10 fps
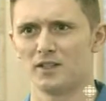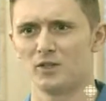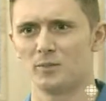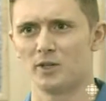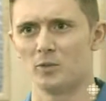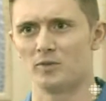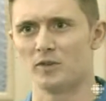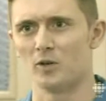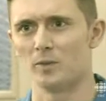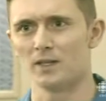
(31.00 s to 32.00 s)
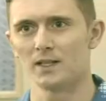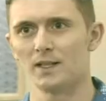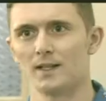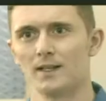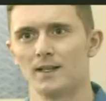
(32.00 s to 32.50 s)
Didn't think you'd be
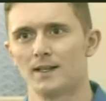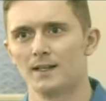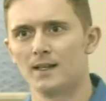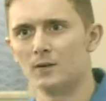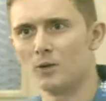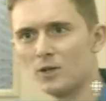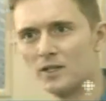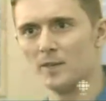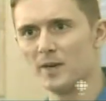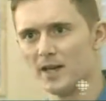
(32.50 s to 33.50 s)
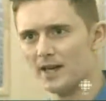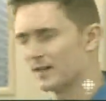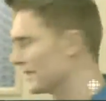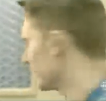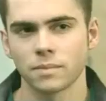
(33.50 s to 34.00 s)
homophobic. How wrong can you be,
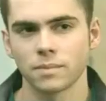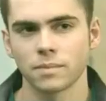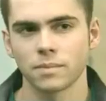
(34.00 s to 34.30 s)
eh?